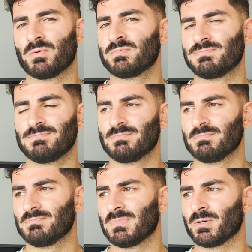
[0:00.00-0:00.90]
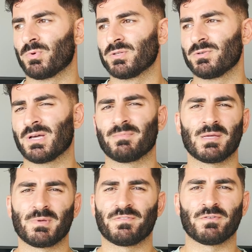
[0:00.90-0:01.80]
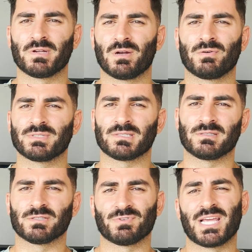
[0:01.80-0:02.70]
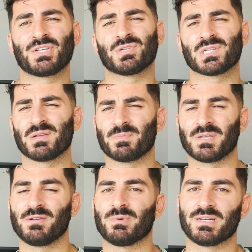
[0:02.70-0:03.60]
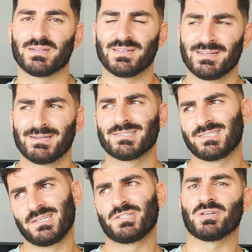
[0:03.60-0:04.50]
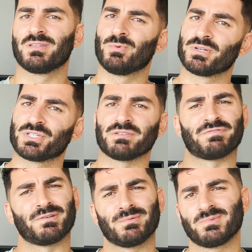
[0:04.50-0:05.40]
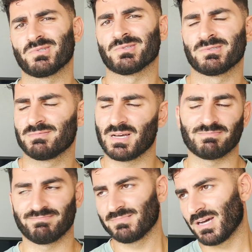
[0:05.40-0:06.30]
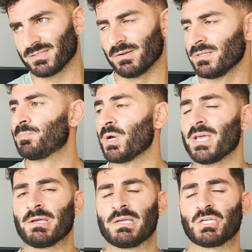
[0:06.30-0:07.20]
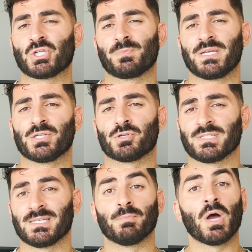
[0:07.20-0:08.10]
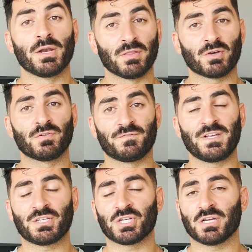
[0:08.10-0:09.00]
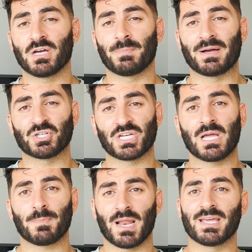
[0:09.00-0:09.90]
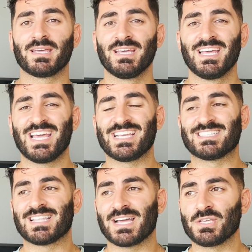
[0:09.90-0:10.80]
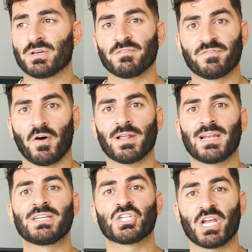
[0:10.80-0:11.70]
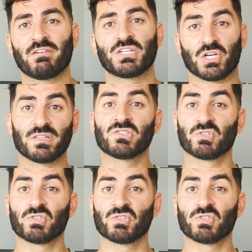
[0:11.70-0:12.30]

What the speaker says: I'd wanna do that. Maybe if you're in a long distance relationship and you wanna see each other watching films, or I don't know, but it should be interesting. But another good feature about SharePlay is that you can finally share each other's